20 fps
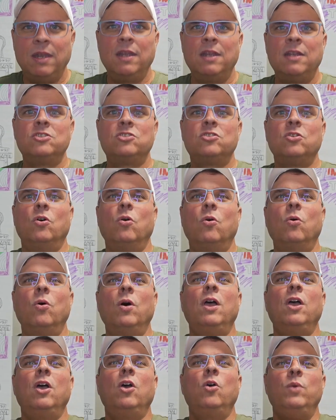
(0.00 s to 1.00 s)
So
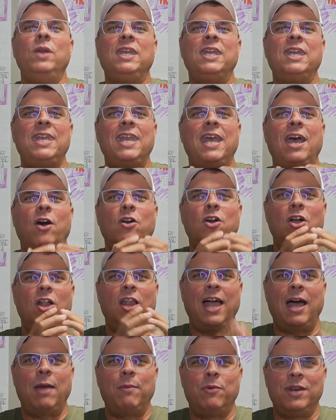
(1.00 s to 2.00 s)
we can now
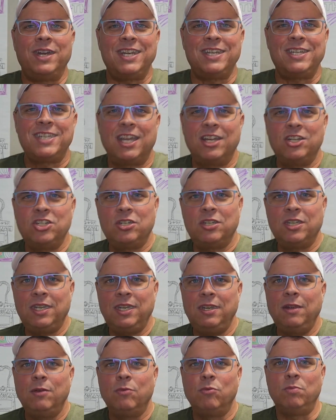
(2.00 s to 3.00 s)
collaborate
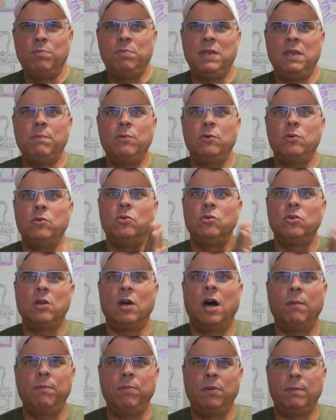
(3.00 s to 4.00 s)
intentionally with people who
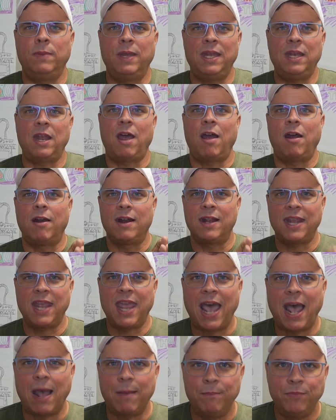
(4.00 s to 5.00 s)
complement our
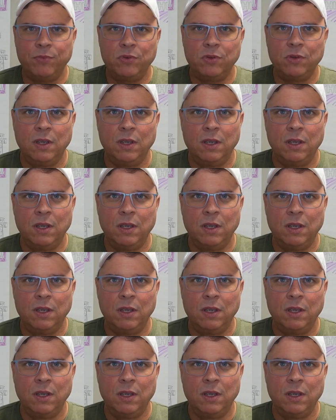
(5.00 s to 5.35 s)
gaps.